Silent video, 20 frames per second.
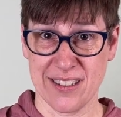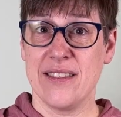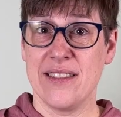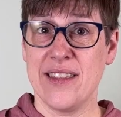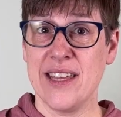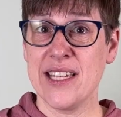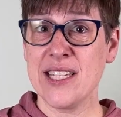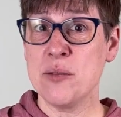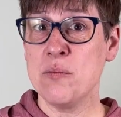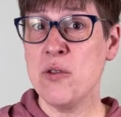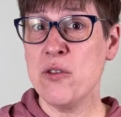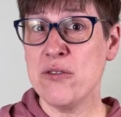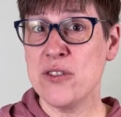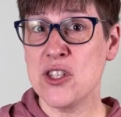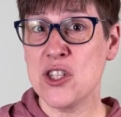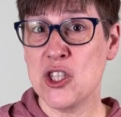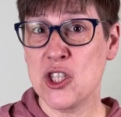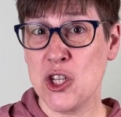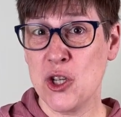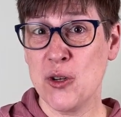This moves
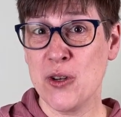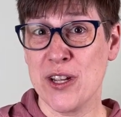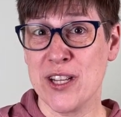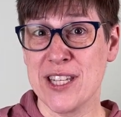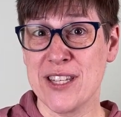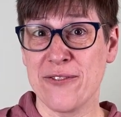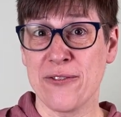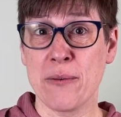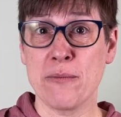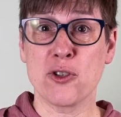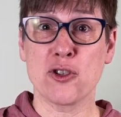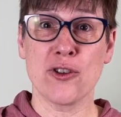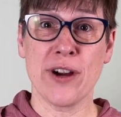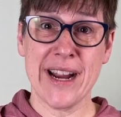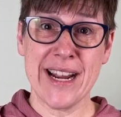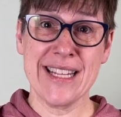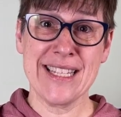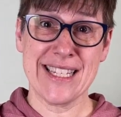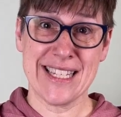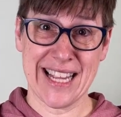students from
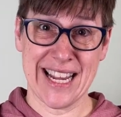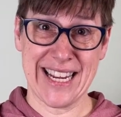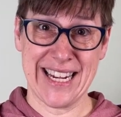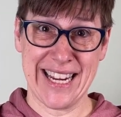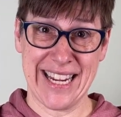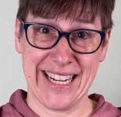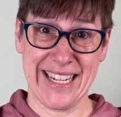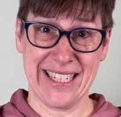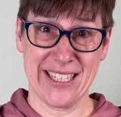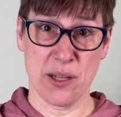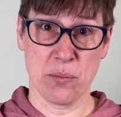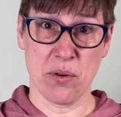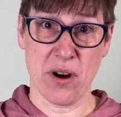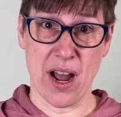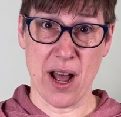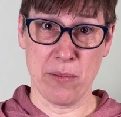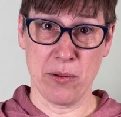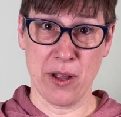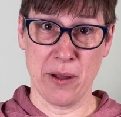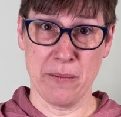translating the
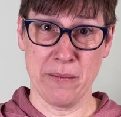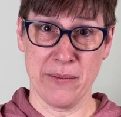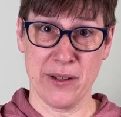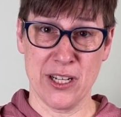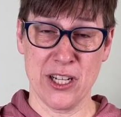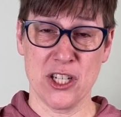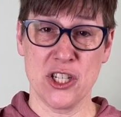problem